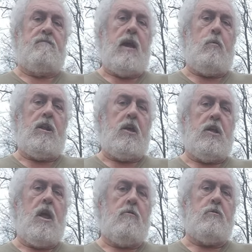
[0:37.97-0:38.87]
That went a
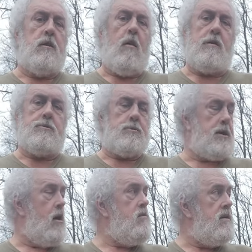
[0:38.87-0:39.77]
good 100 yards or
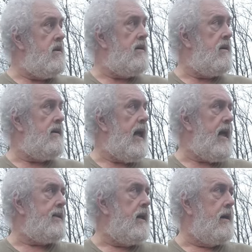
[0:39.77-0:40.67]
so,
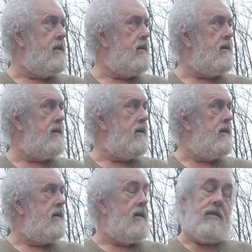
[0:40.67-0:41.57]
and uh,
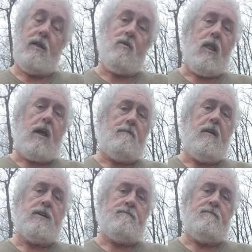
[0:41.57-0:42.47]
they're a lot of
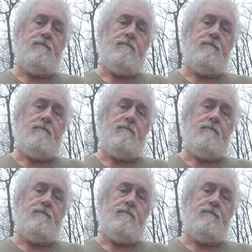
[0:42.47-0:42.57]
fun.